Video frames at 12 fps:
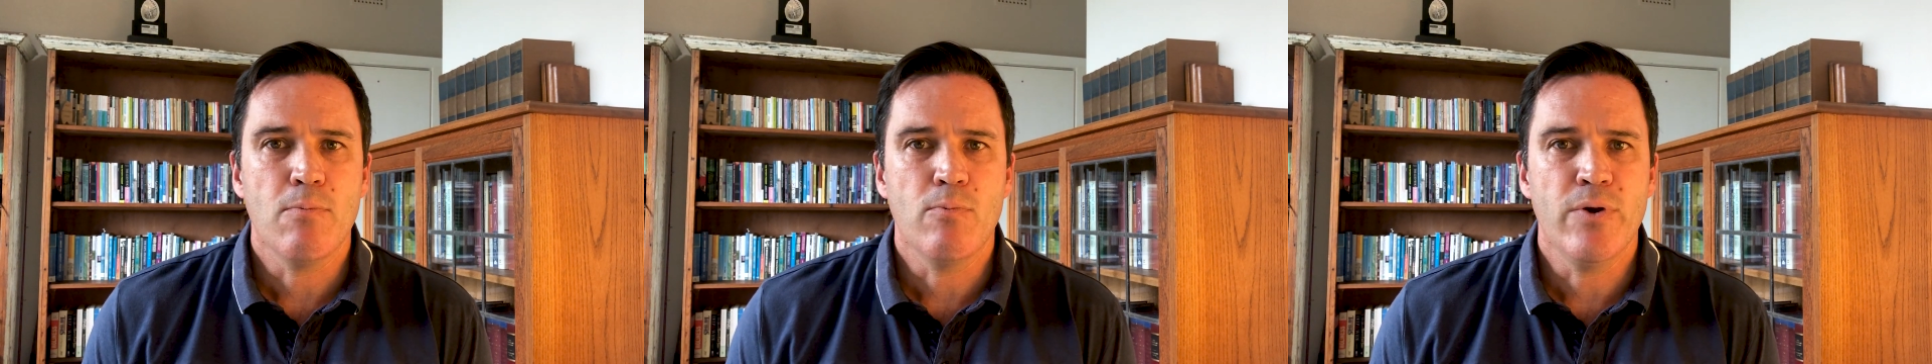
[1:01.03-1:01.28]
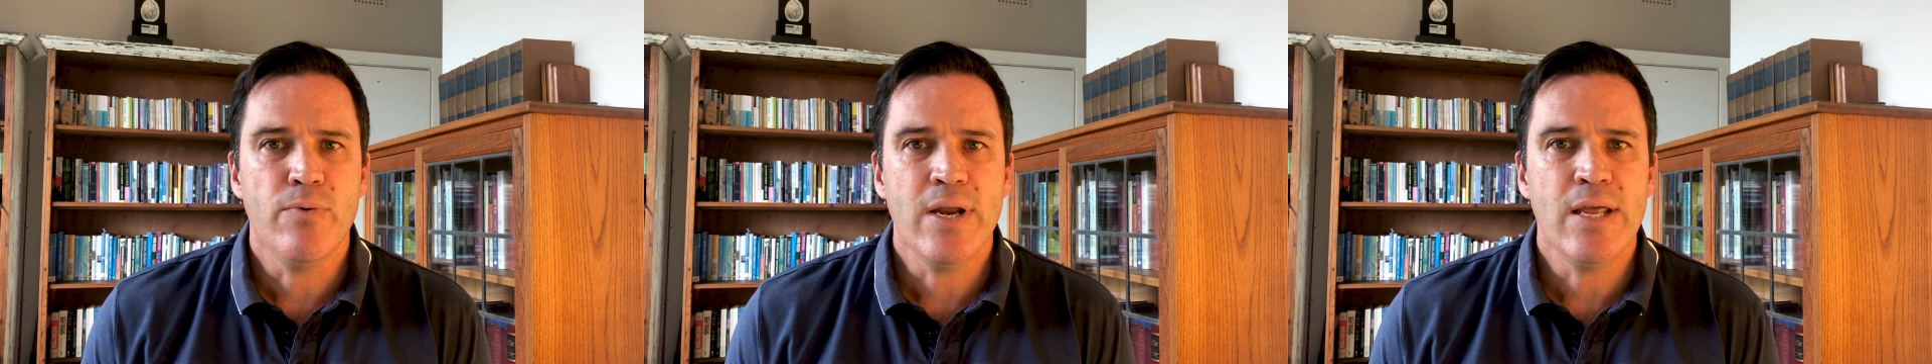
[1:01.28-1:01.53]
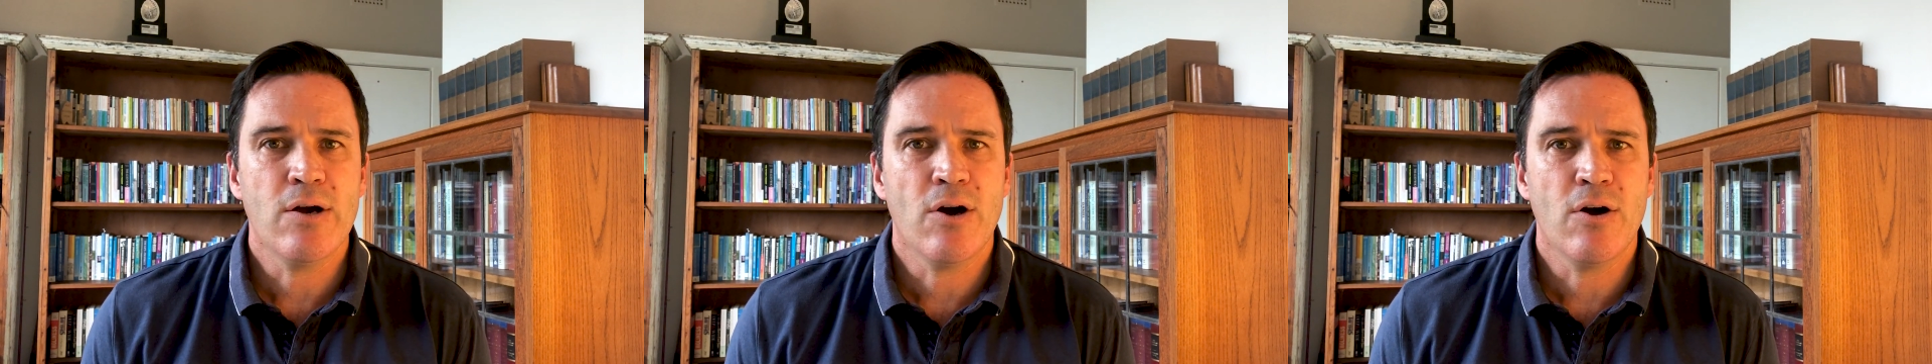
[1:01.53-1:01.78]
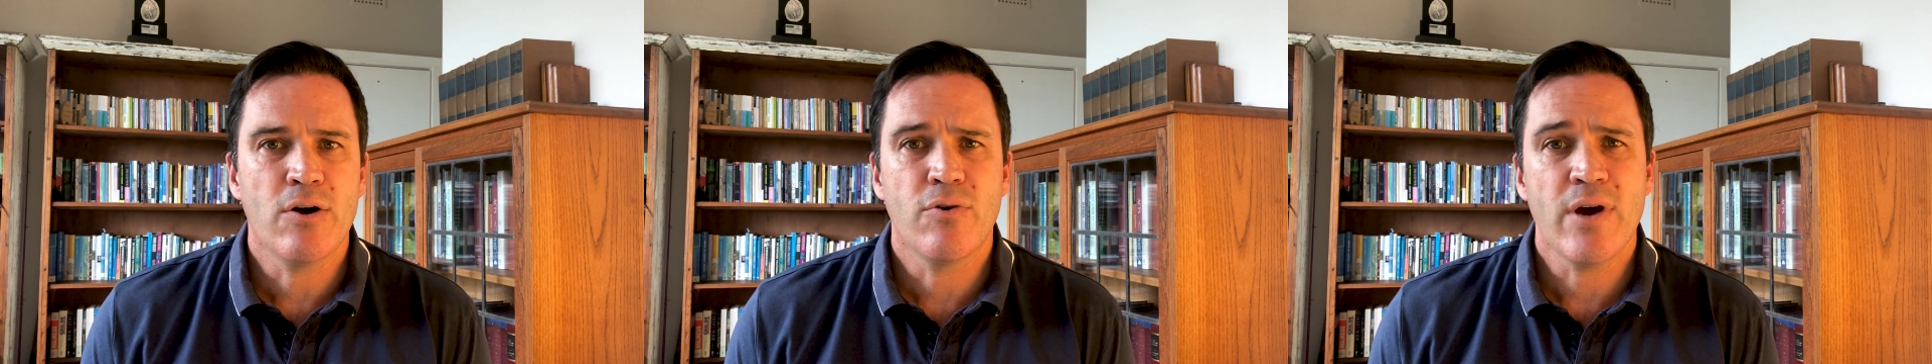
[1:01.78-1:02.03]
We really
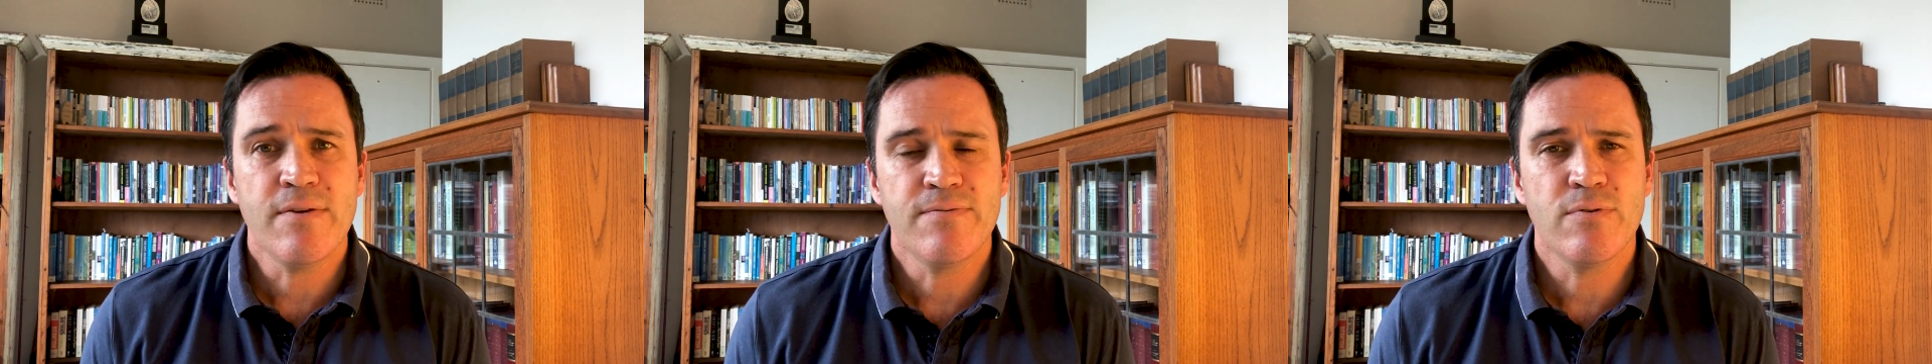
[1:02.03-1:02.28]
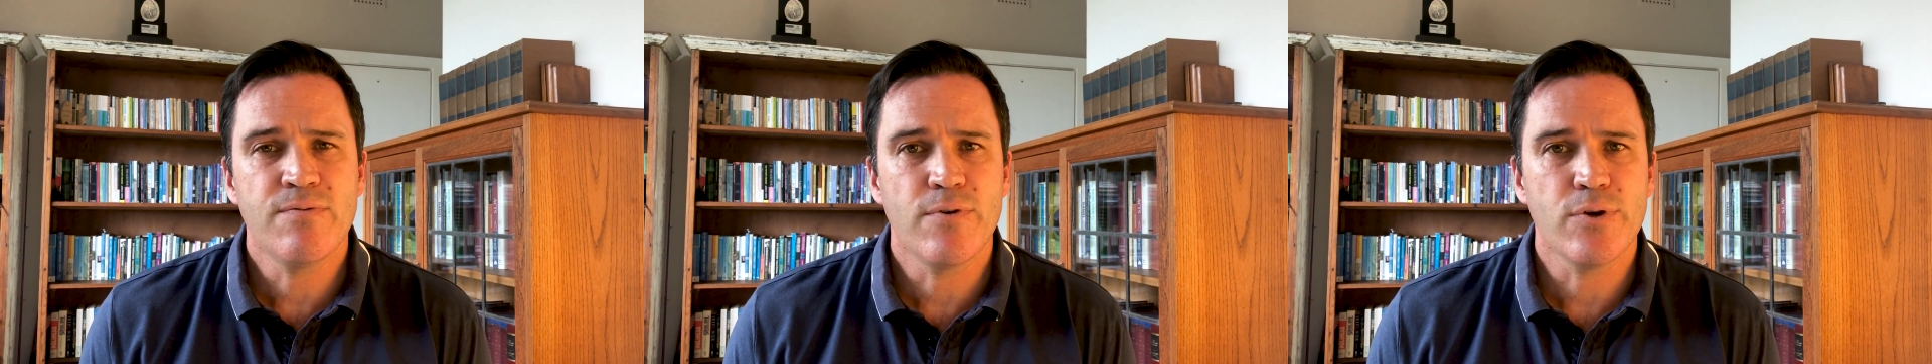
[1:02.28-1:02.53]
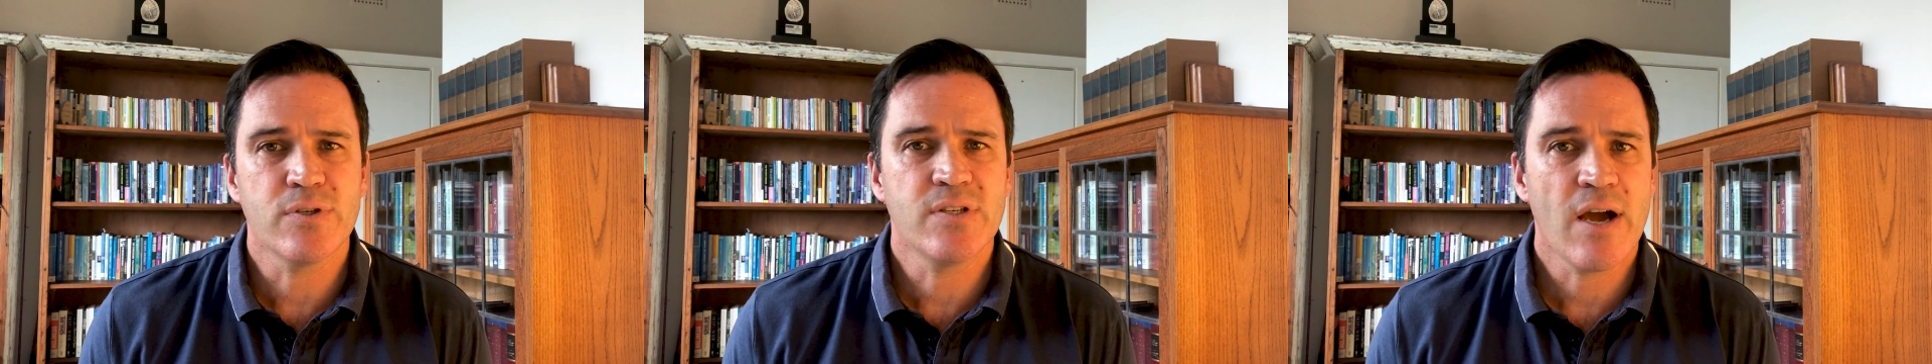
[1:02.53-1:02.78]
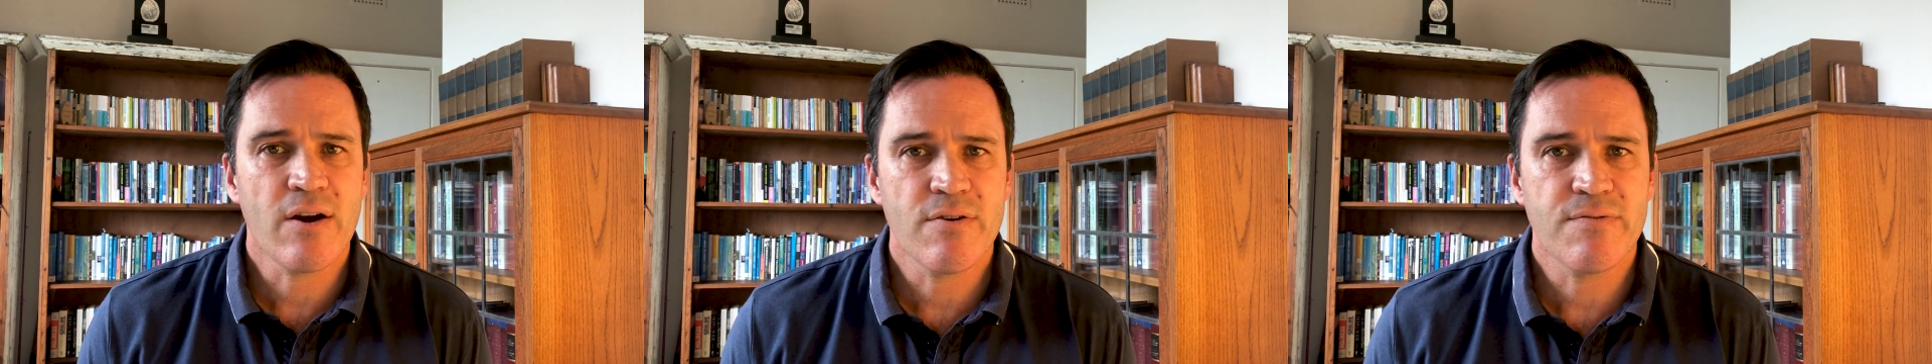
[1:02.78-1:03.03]
are grateful for your
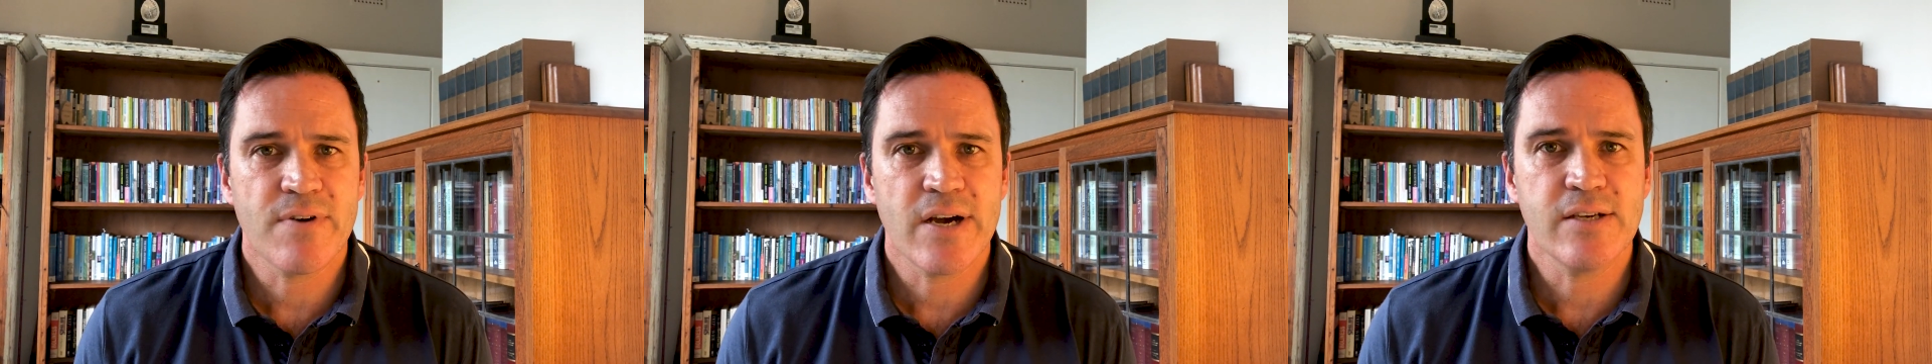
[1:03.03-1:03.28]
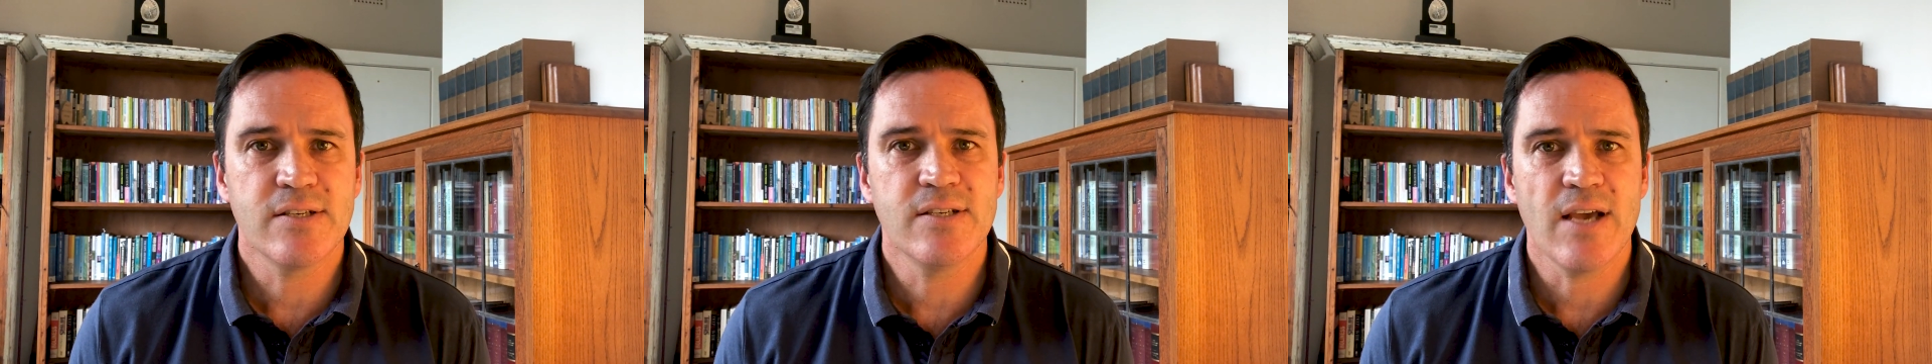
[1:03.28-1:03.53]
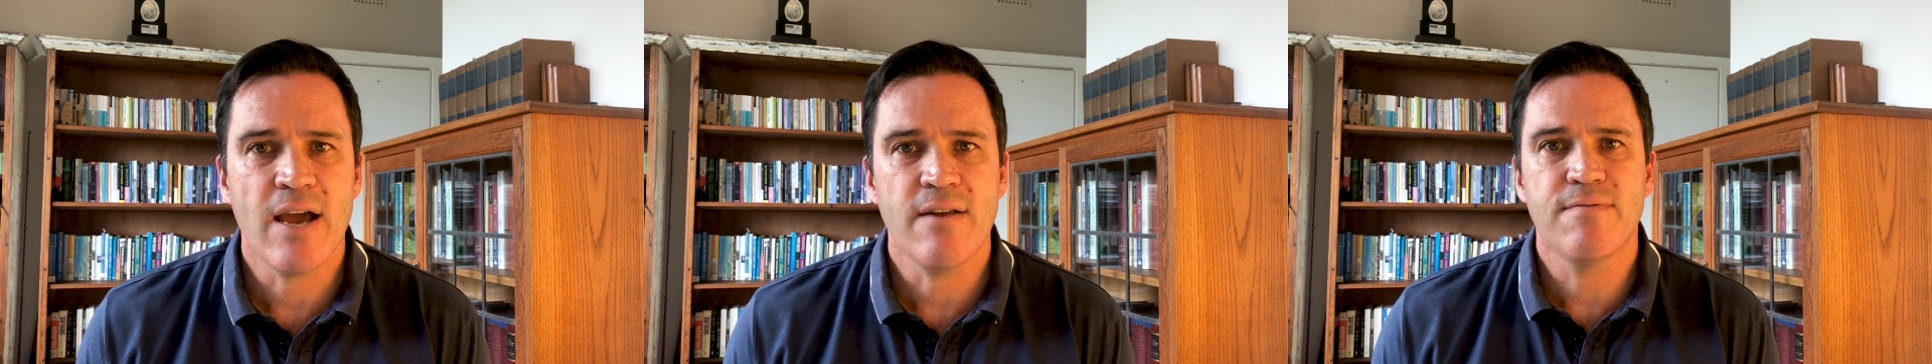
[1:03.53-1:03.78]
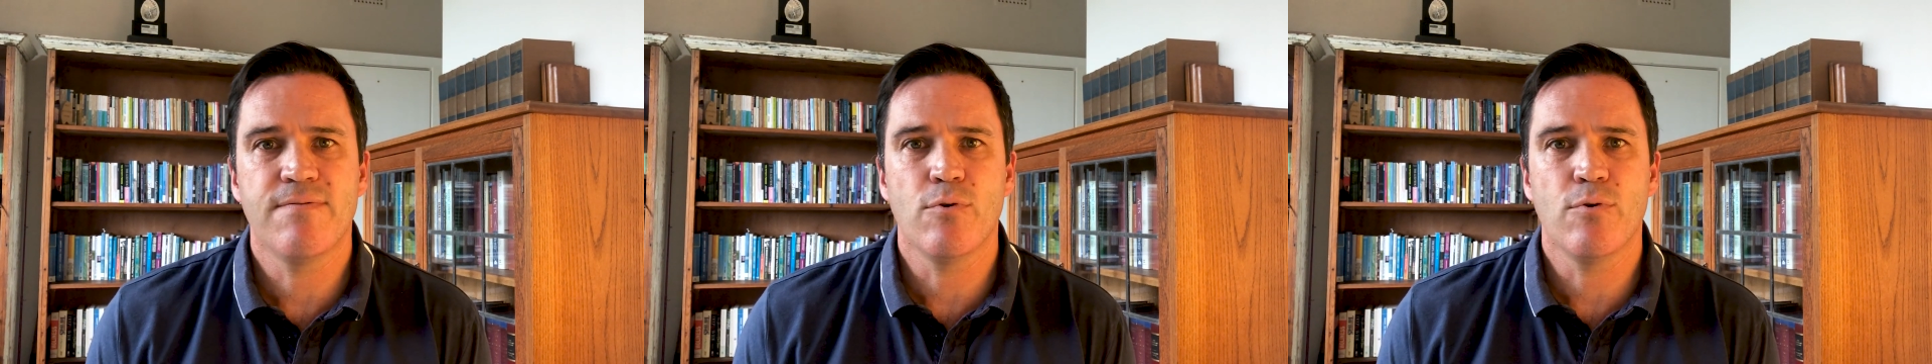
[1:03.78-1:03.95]
sacrifice and